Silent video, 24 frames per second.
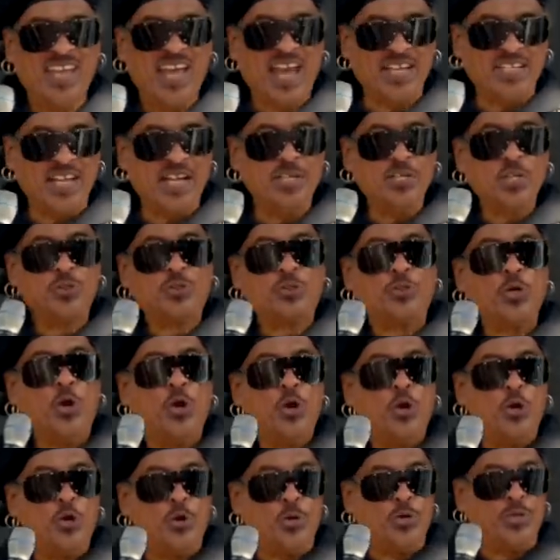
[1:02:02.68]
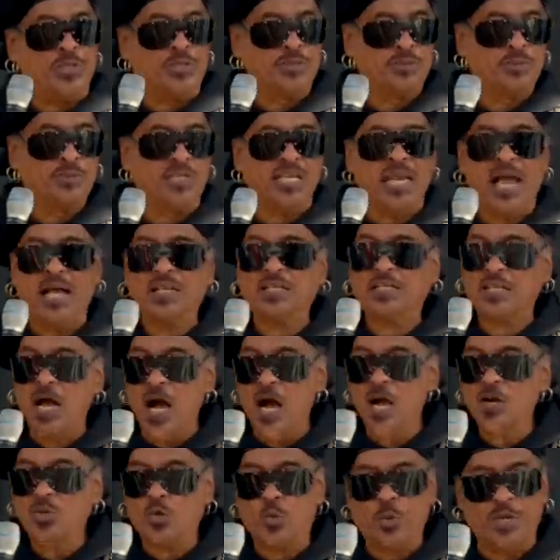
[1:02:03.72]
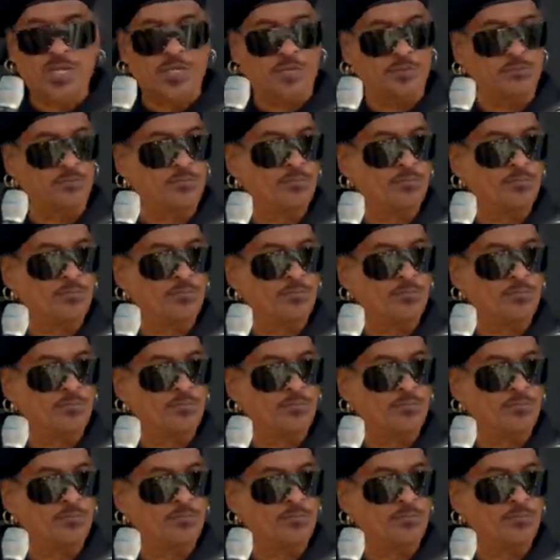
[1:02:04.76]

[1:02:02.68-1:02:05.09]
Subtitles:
And then the third, the Algonquin.